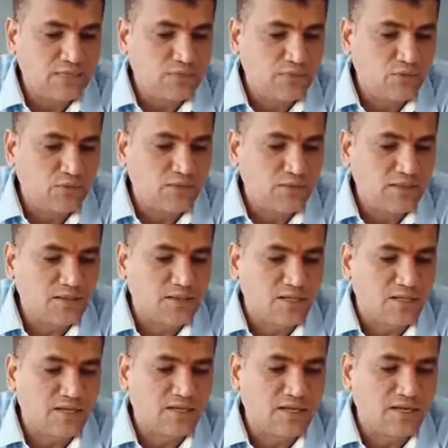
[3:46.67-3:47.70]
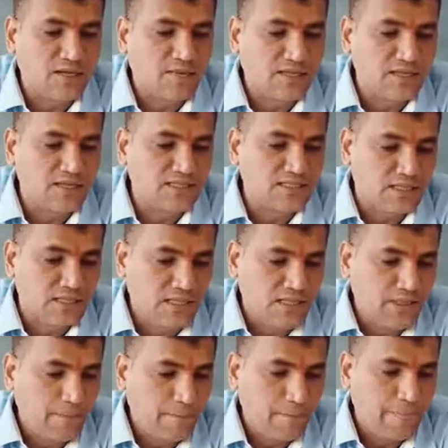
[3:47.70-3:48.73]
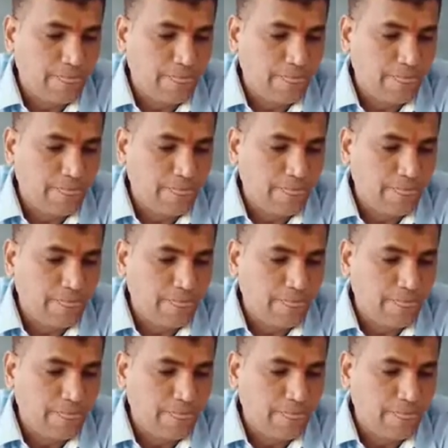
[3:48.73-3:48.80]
human thought tremendously.